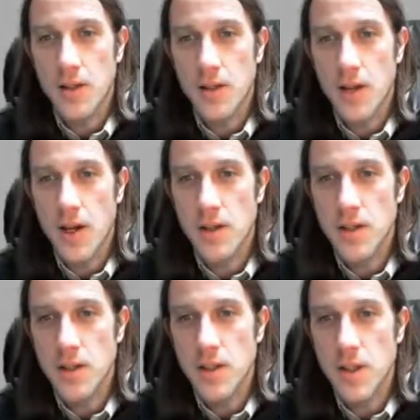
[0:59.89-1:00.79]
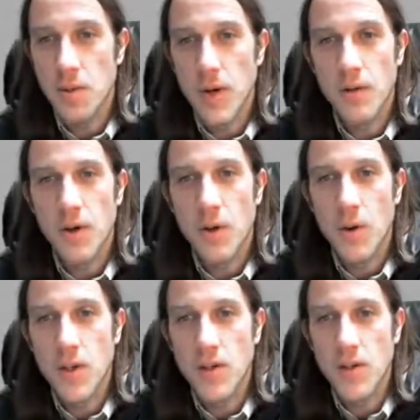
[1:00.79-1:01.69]
desires to see whatever
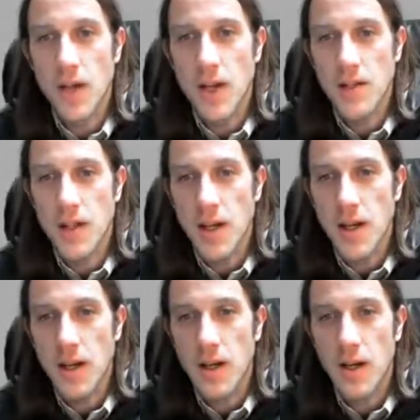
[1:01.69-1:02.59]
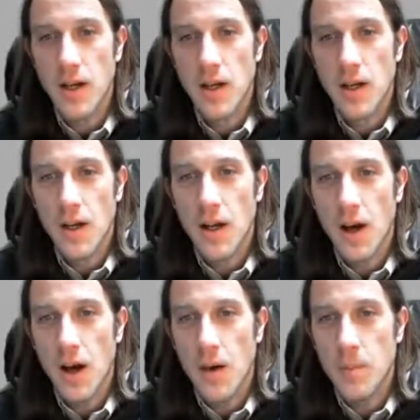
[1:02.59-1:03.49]
coins you guys like.
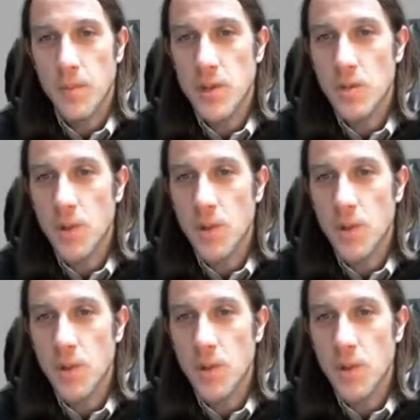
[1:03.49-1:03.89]
Um, just